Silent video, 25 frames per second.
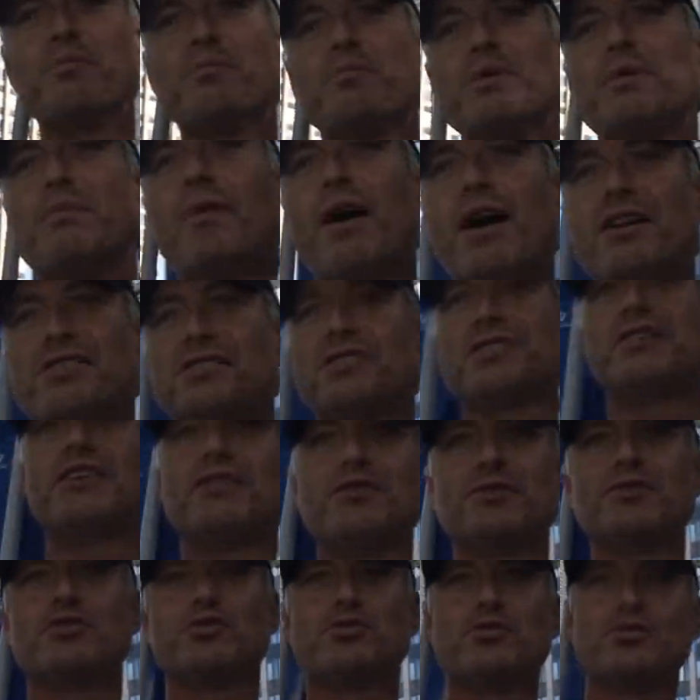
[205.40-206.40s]
be marching
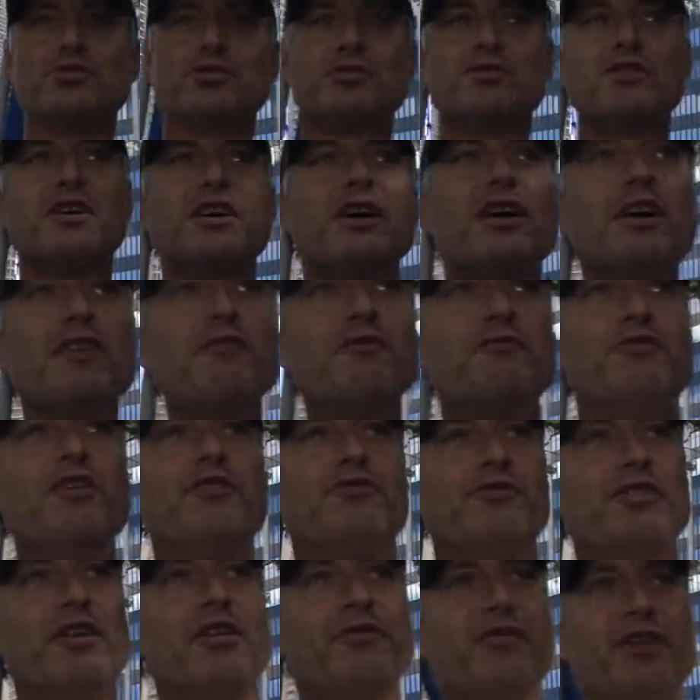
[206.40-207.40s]
here on George's
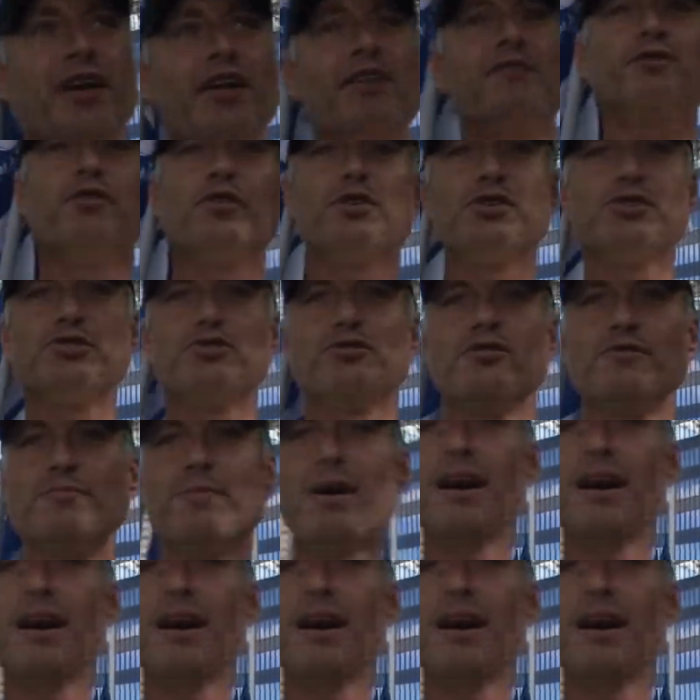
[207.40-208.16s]
50th anniversary of